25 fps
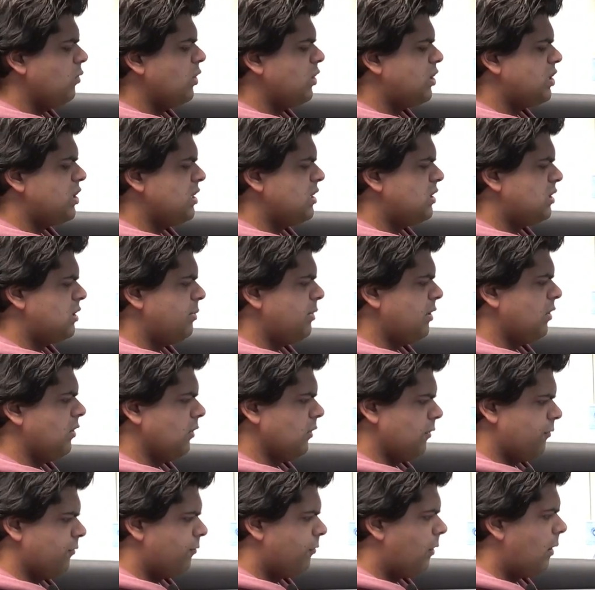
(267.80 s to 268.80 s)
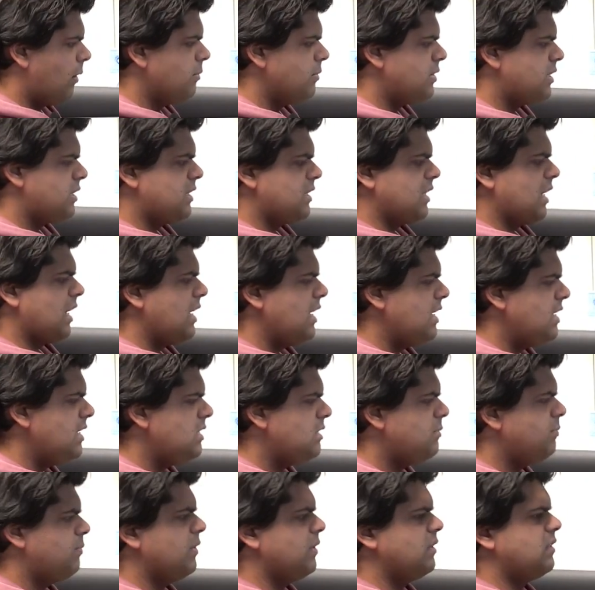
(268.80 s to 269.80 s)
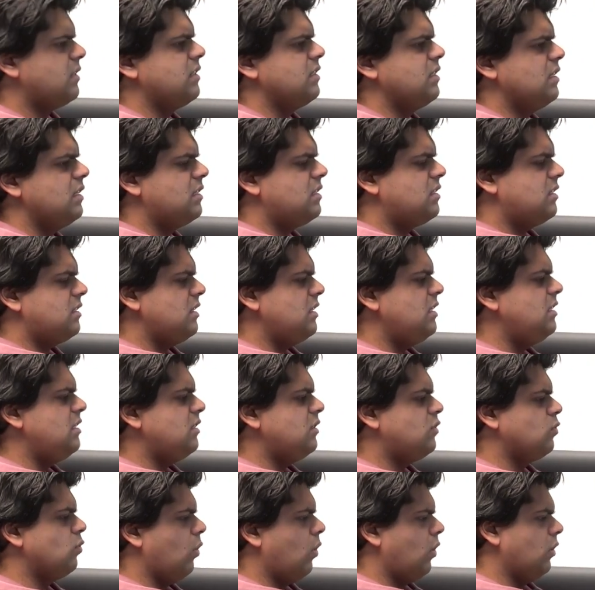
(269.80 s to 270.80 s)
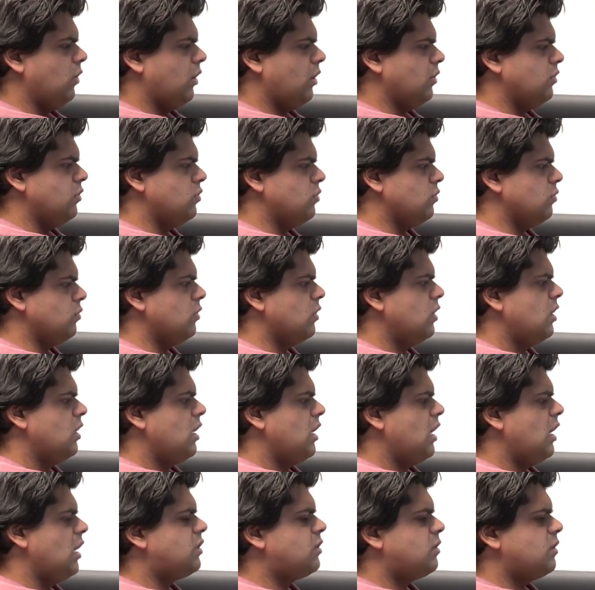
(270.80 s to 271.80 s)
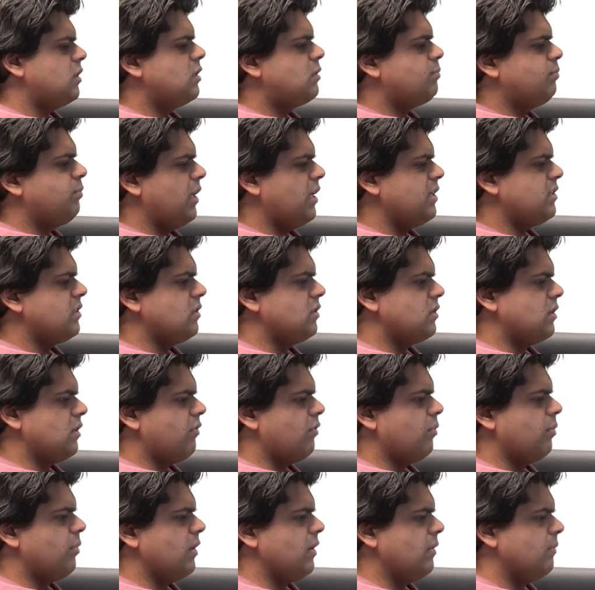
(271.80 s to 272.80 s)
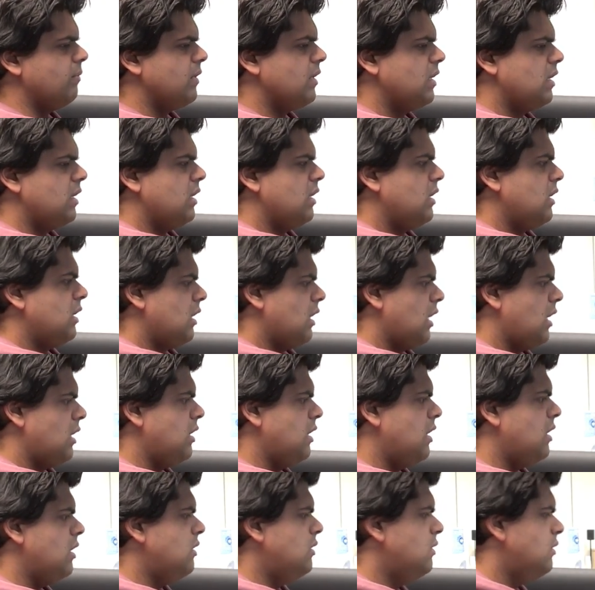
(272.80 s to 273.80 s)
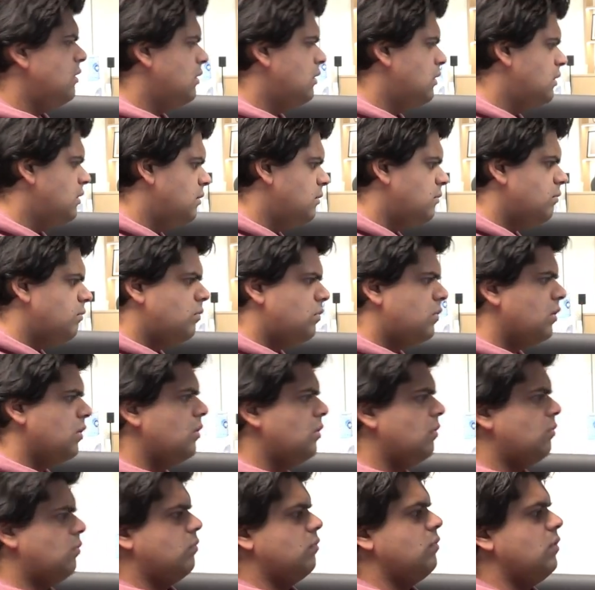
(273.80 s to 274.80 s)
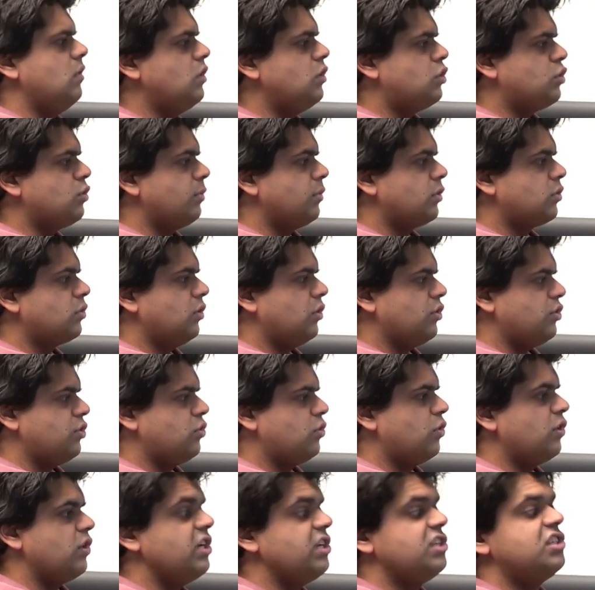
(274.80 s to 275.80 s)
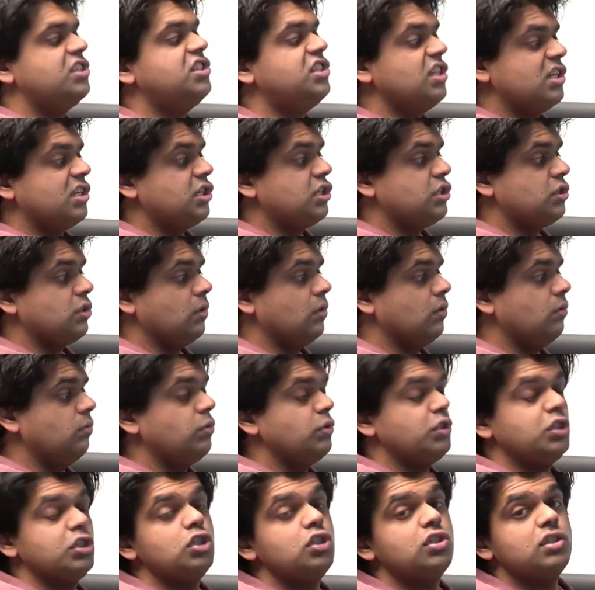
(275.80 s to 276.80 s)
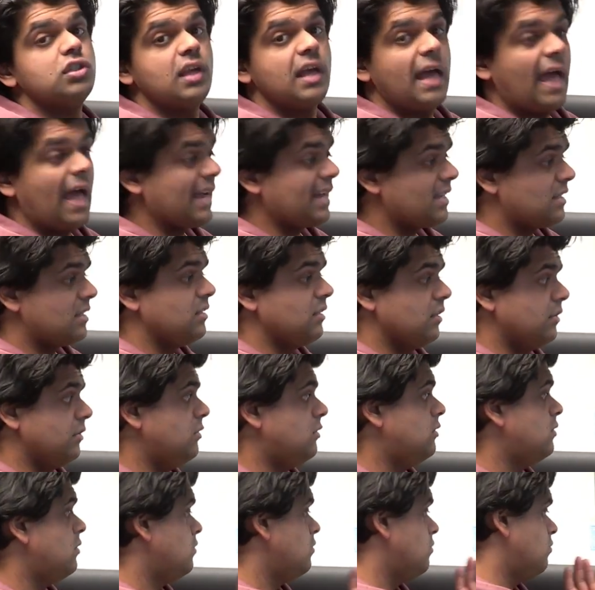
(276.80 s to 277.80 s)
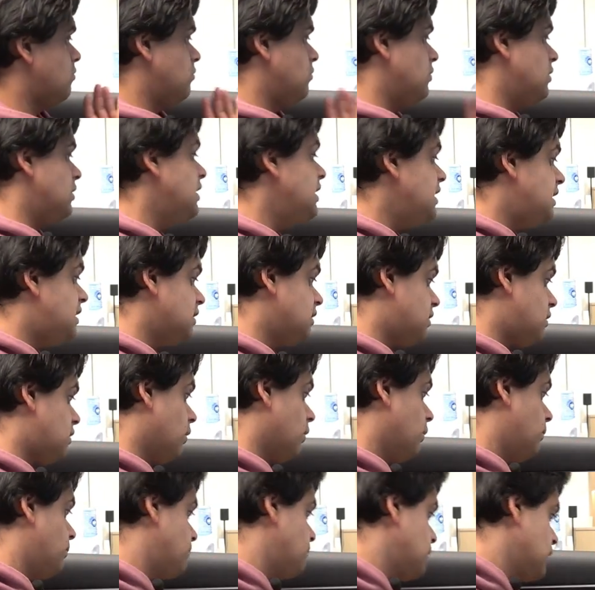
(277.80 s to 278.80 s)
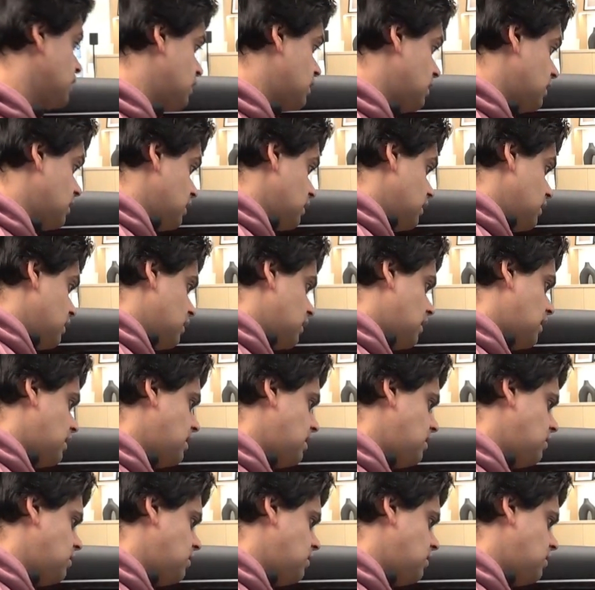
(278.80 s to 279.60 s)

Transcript: which is a bit on the firm side, but it's easy to hold on to. It's pleasant, everybody. And then the instrument cluster is digital, which is excellent. Needed, though. And